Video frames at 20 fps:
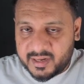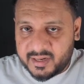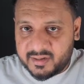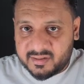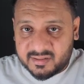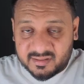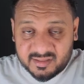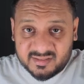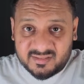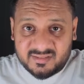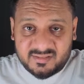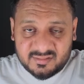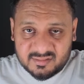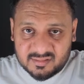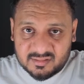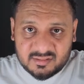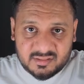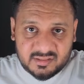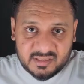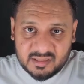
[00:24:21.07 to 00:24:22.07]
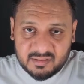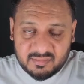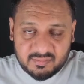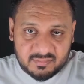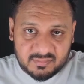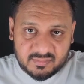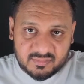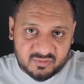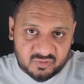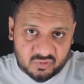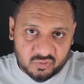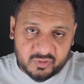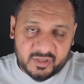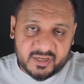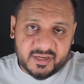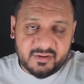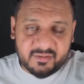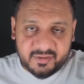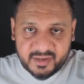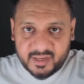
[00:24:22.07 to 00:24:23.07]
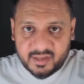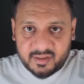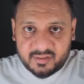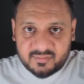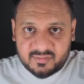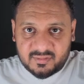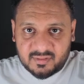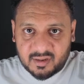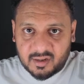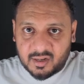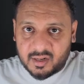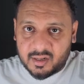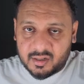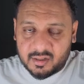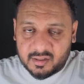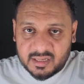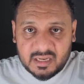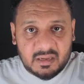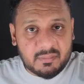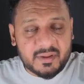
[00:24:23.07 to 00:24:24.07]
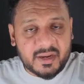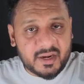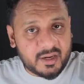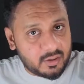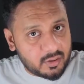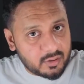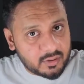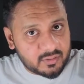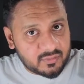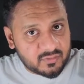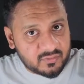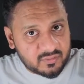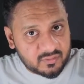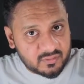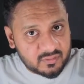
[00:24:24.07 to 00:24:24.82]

And this is the sugary drinks are demerit goods.